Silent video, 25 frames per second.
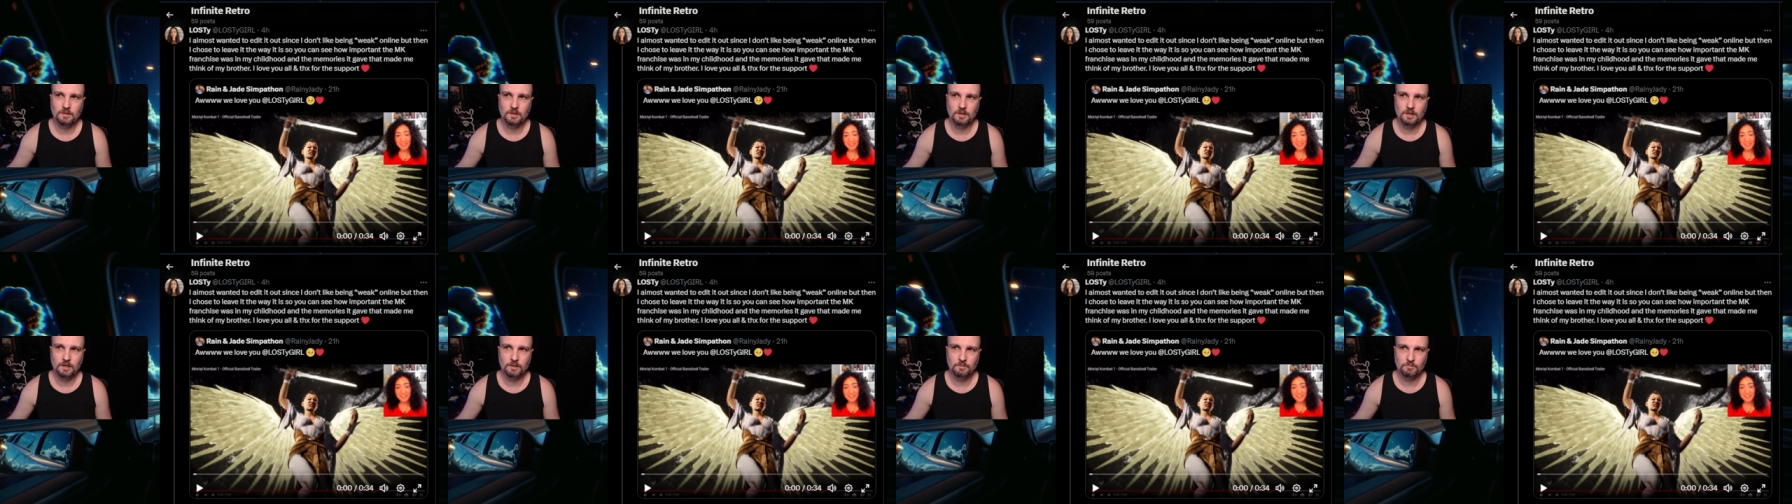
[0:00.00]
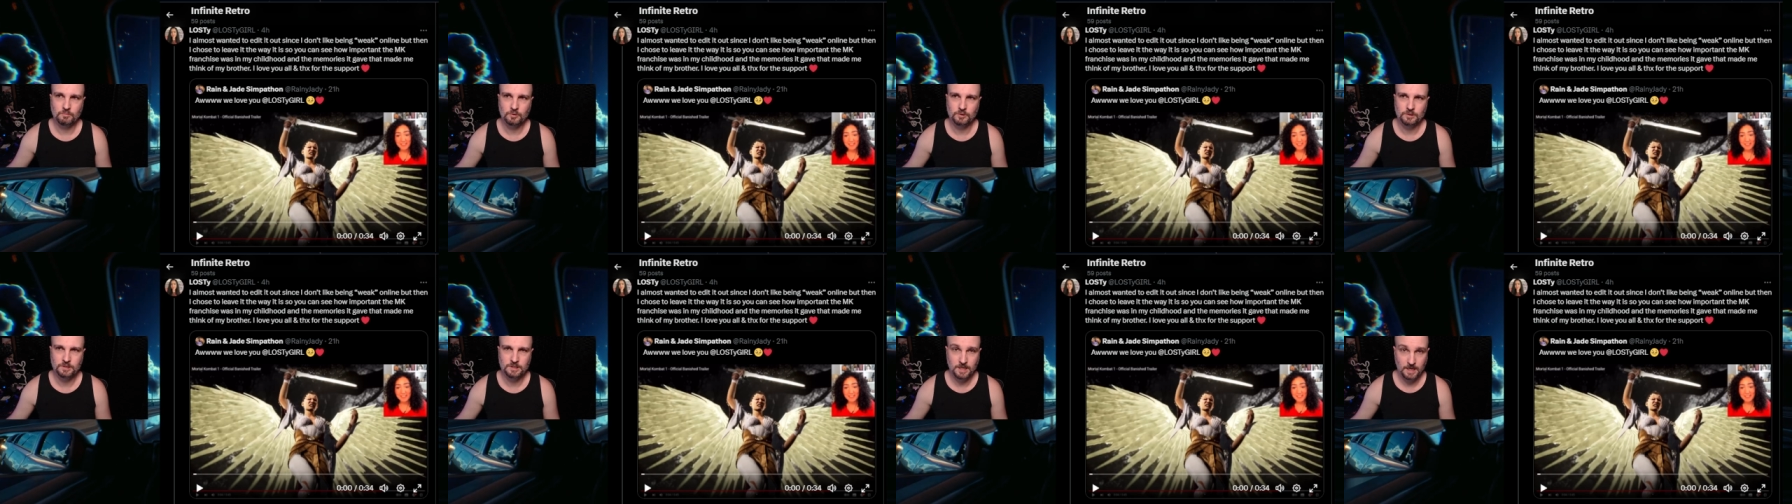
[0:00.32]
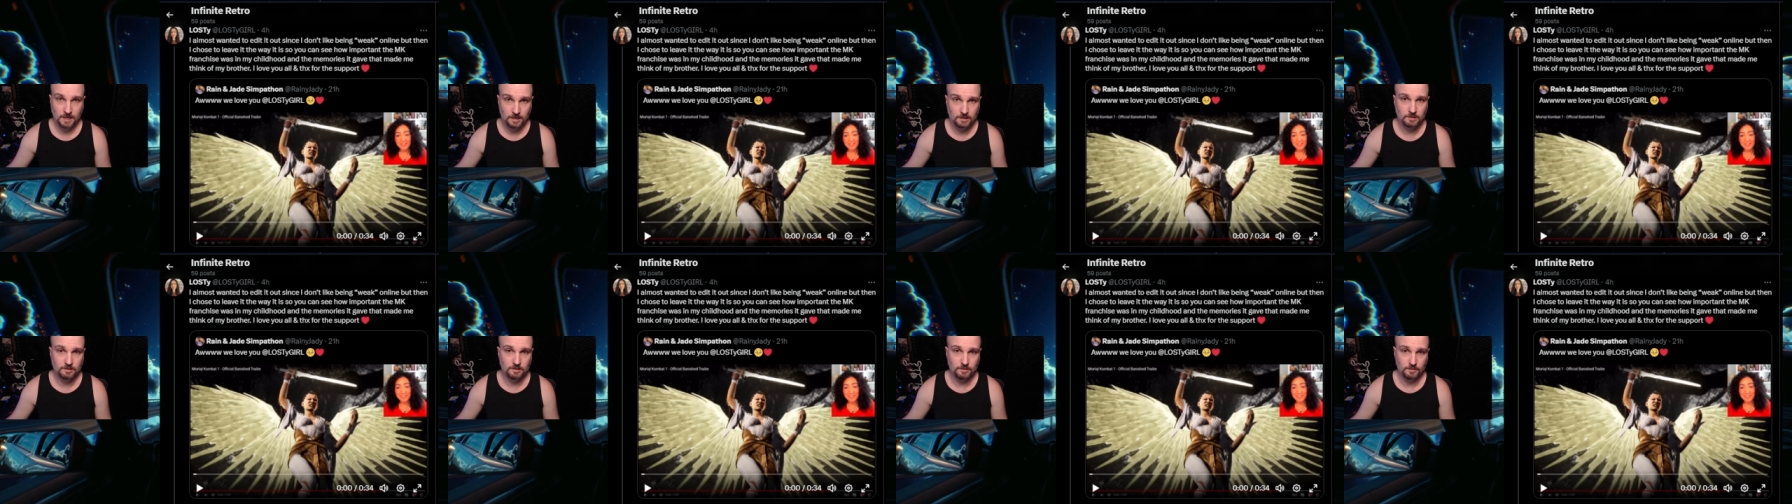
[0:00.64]
and
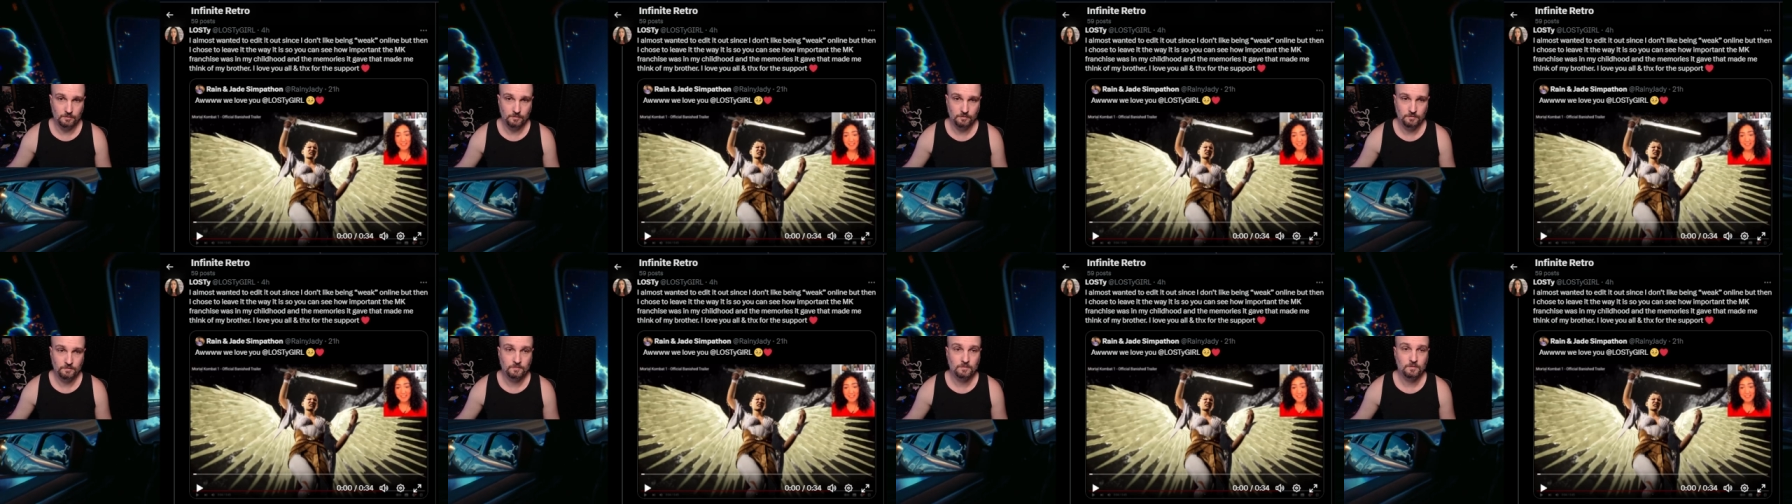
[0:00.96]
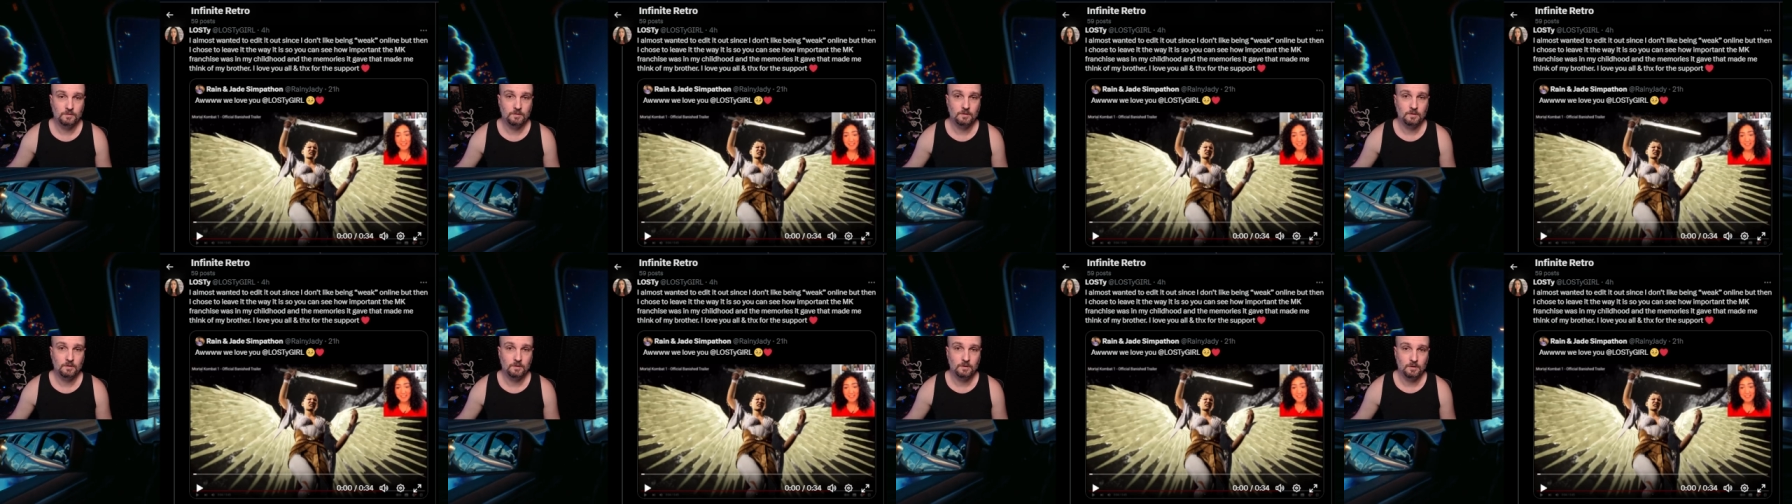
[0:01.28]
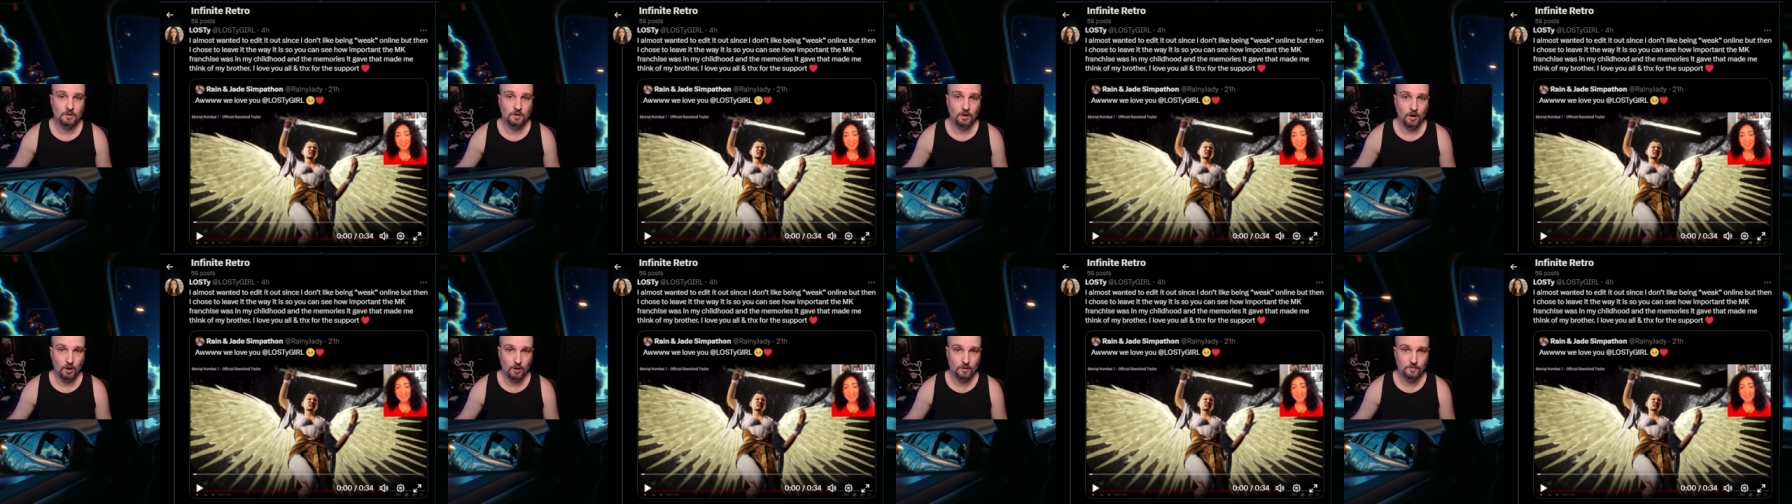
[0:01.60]
protective
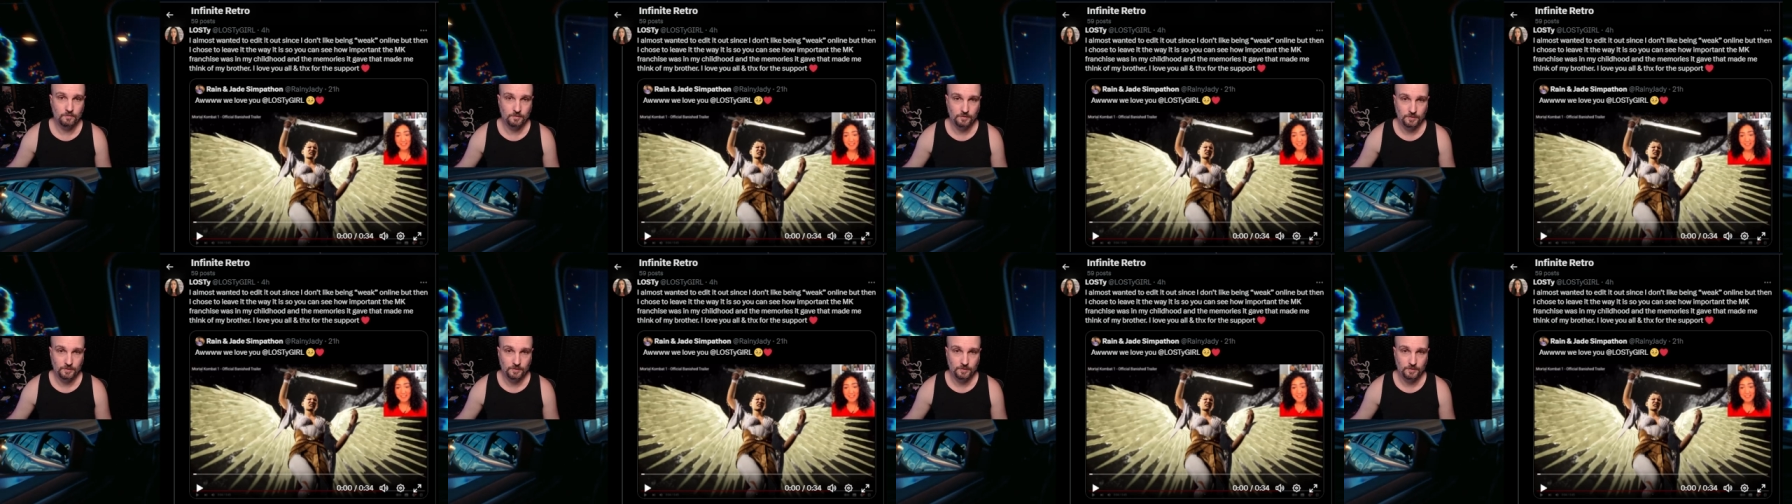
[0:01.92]
over